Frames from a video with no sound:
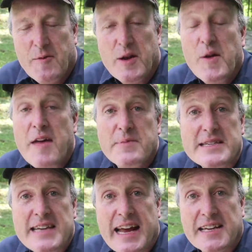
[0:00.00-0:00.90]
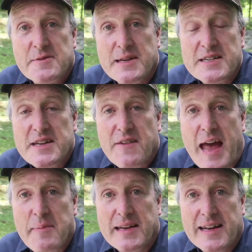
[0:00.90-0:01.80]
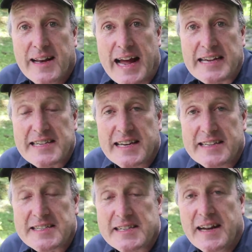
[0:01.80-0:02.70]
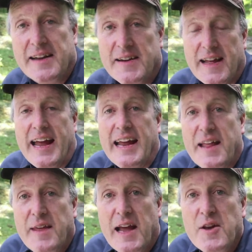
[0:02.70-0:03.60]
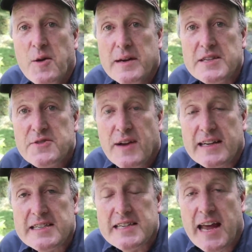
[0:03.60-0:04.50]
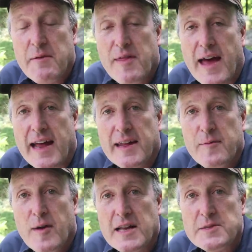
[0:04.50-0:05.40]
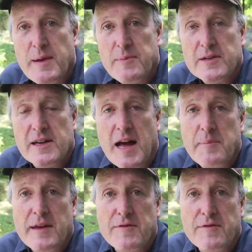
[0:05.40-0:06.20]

"We don't have mistakes, we just have happy little accidents." And I think I know what he's trying to say with that. He wants people to not be